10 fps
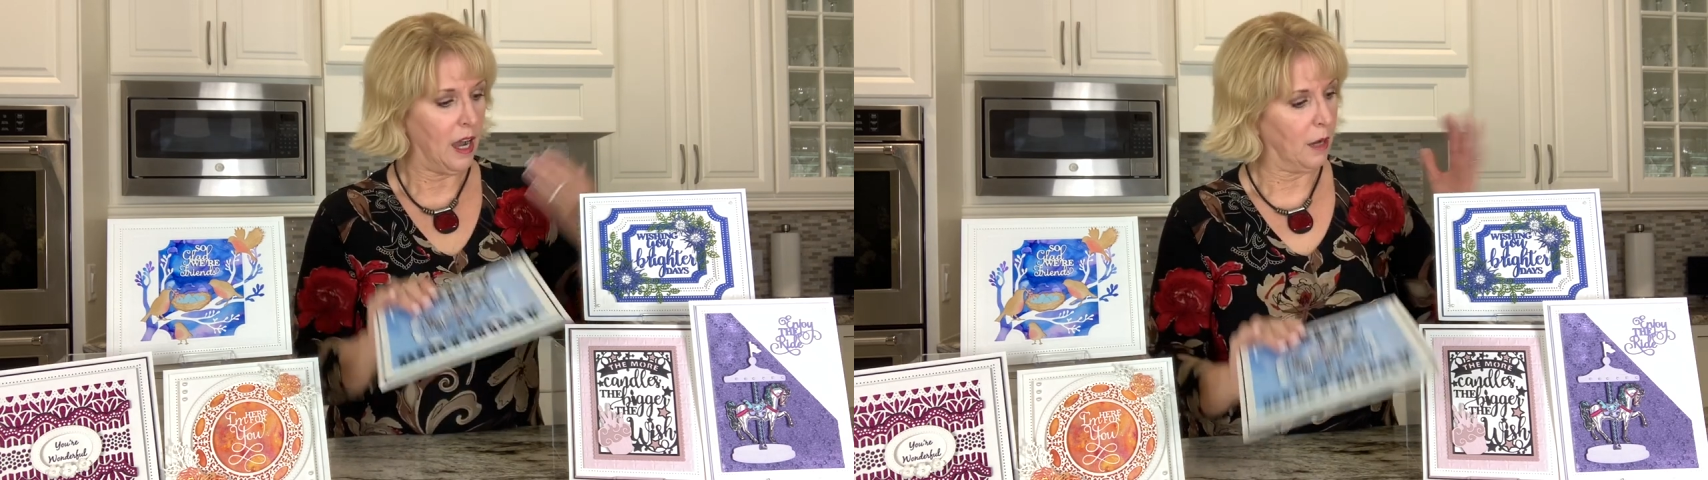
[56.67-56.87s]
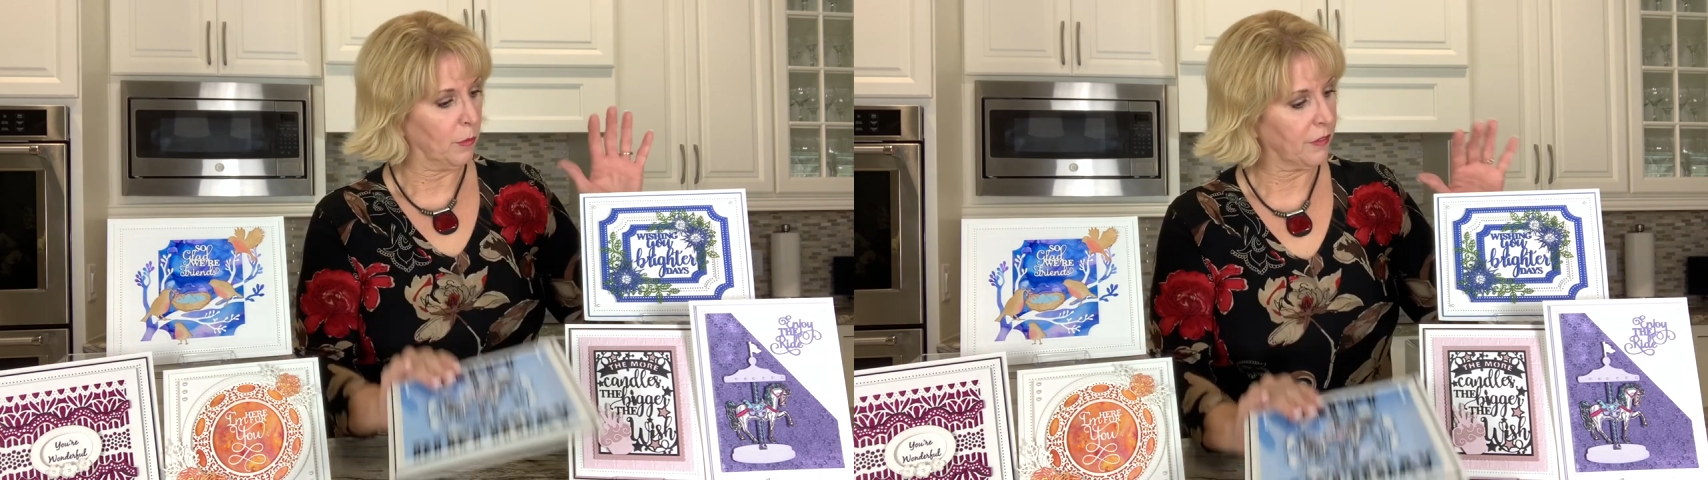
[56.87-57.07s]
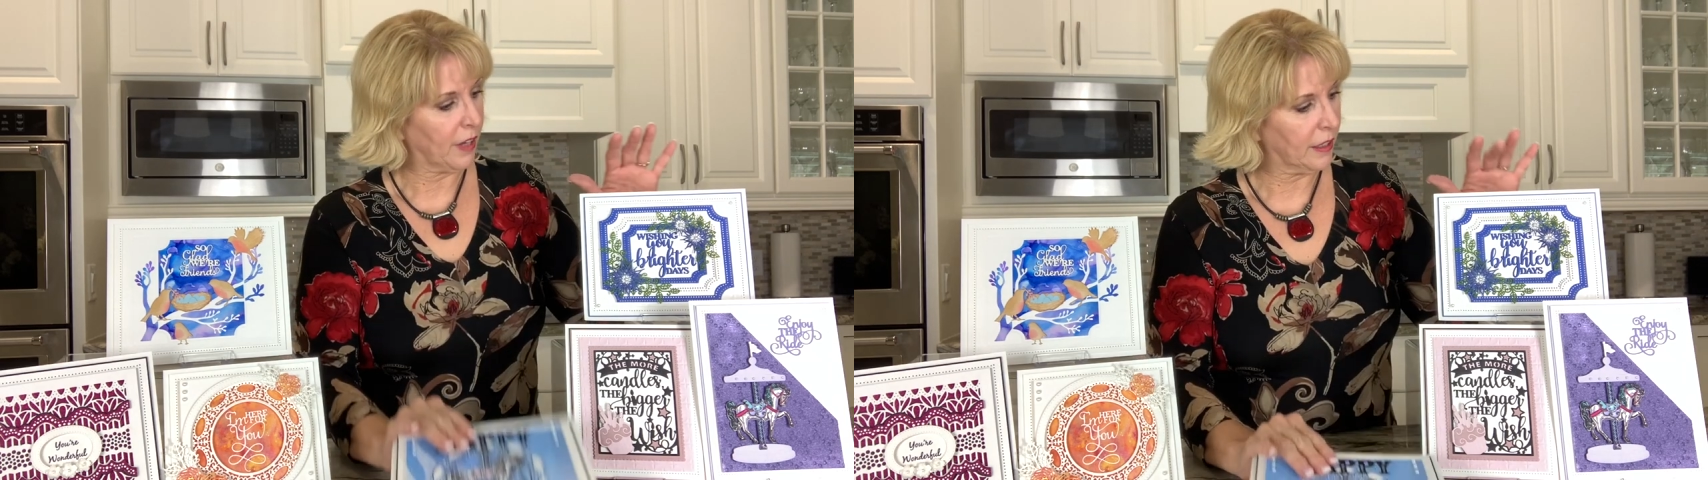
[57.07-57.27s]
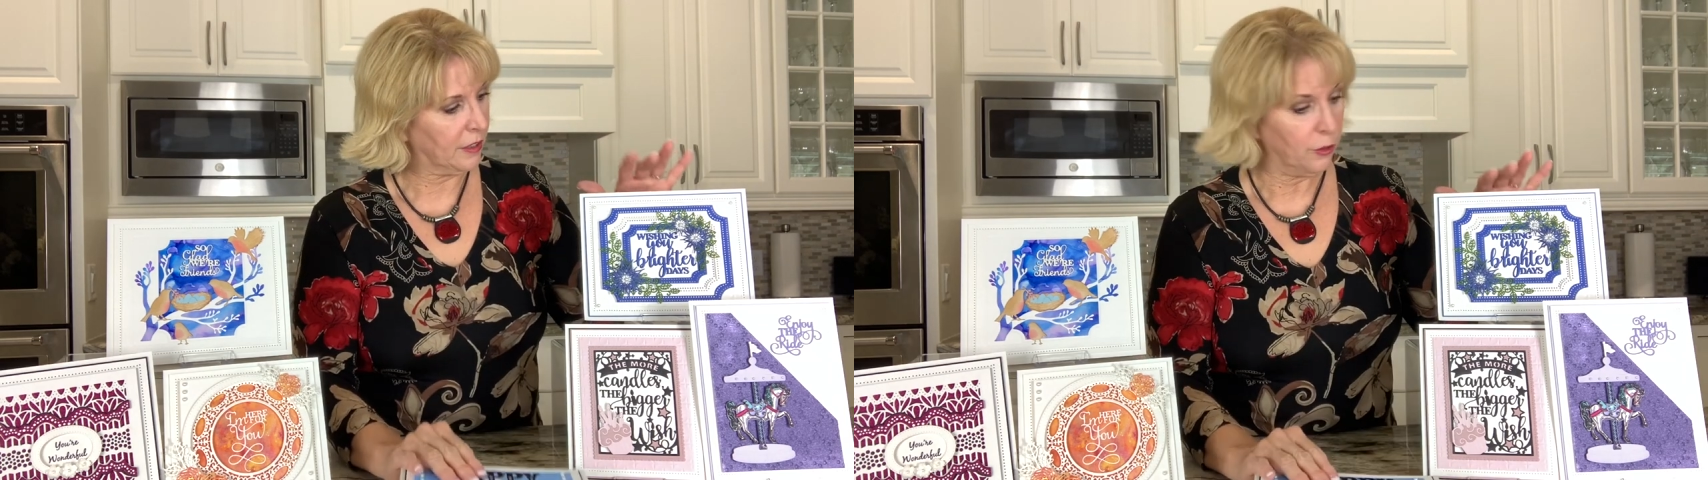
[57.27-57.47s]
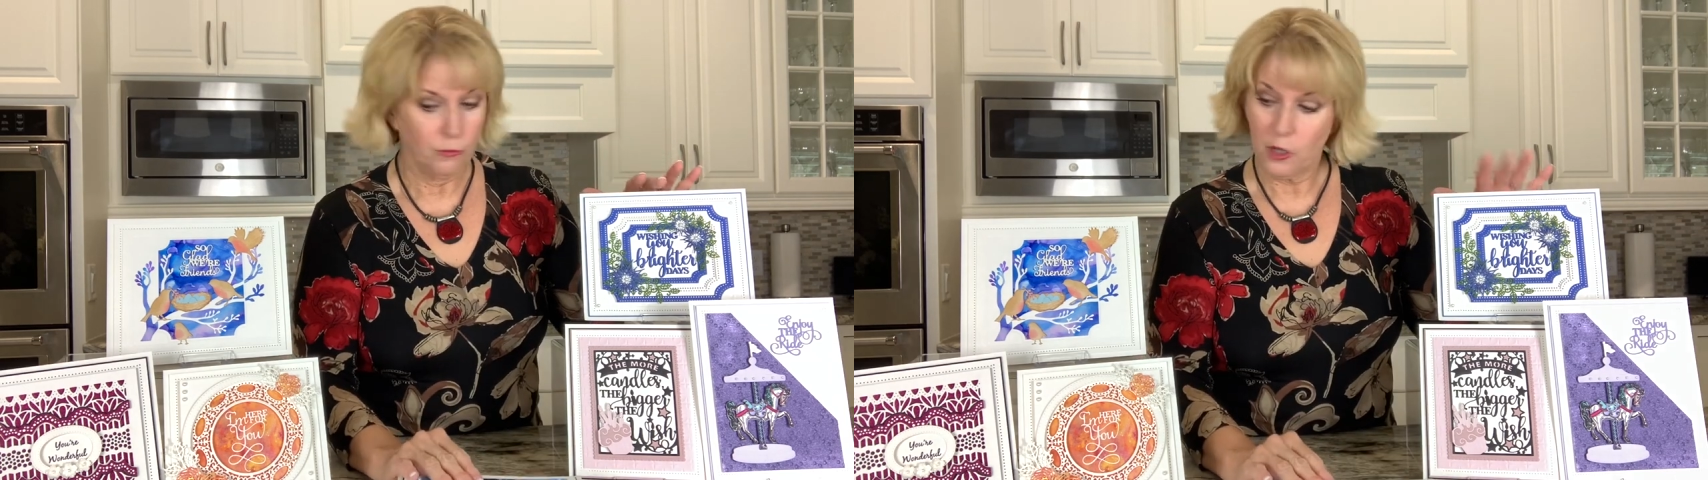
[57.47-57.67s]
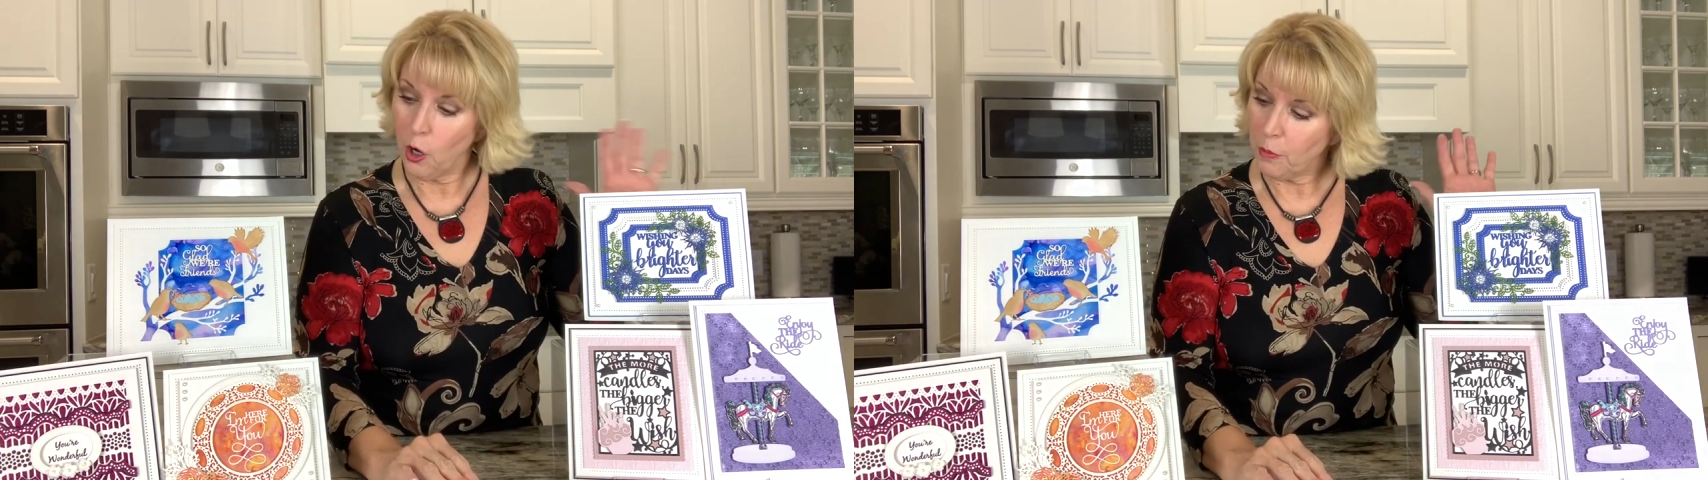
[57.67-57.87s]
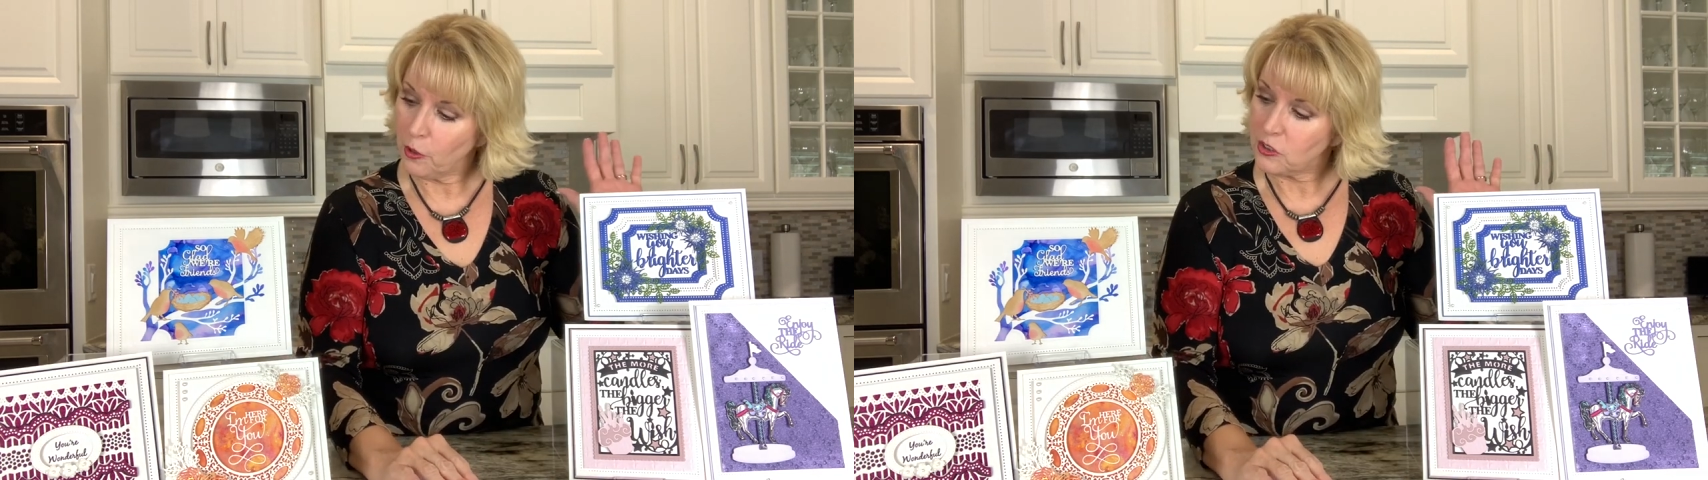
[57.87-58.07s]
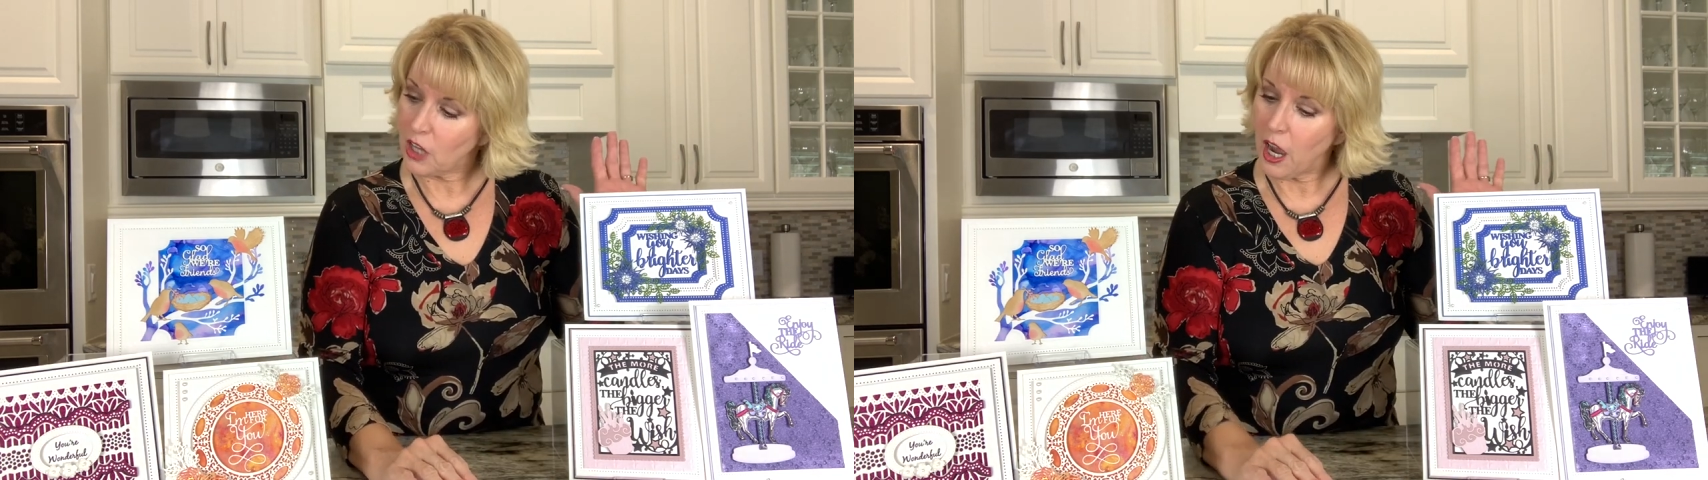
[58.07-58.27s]
Um, we've got a new
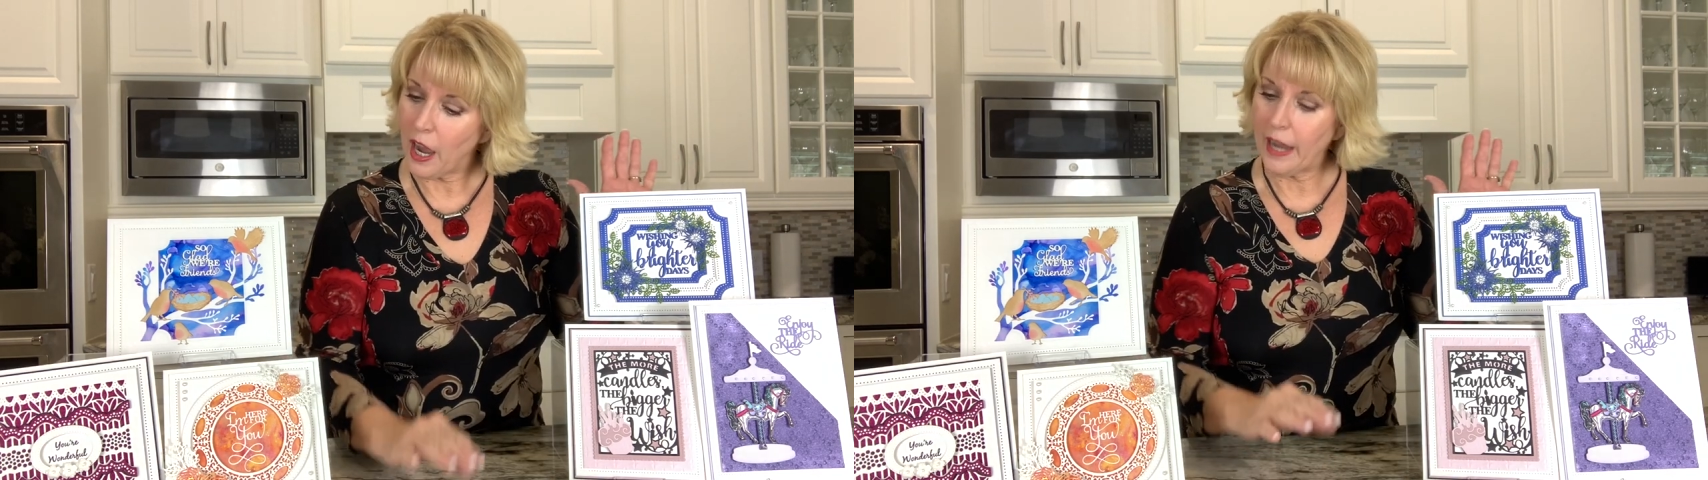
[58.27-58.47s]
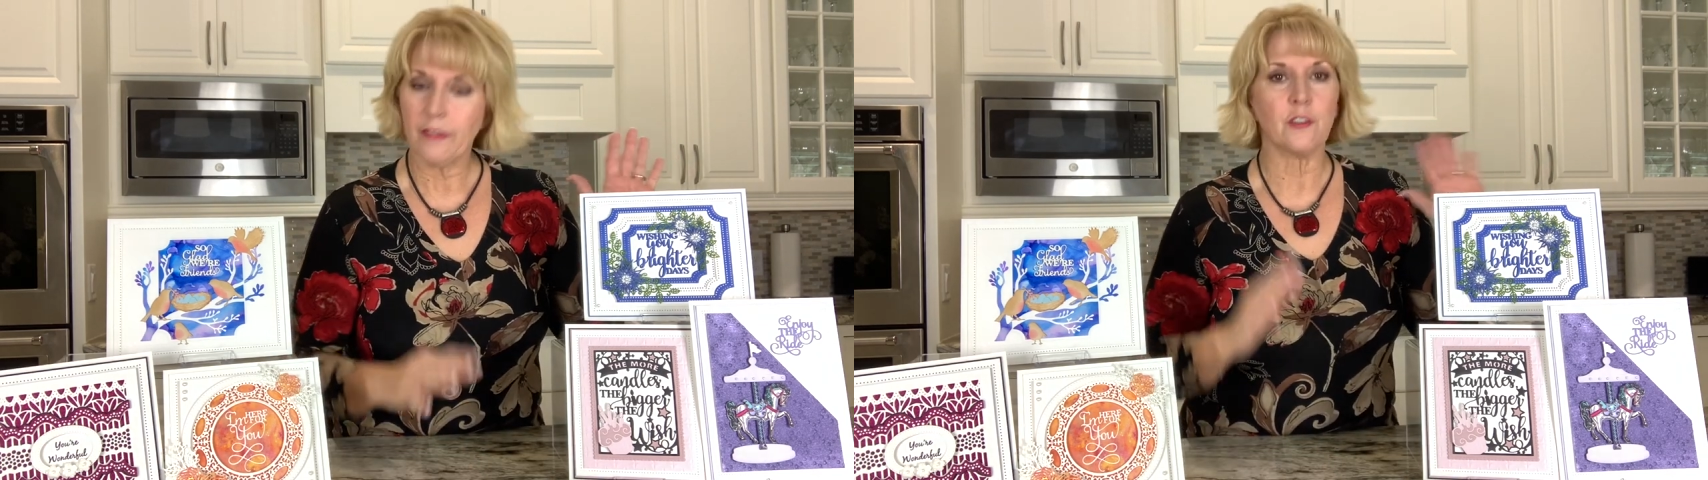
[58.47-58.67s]
Noble die.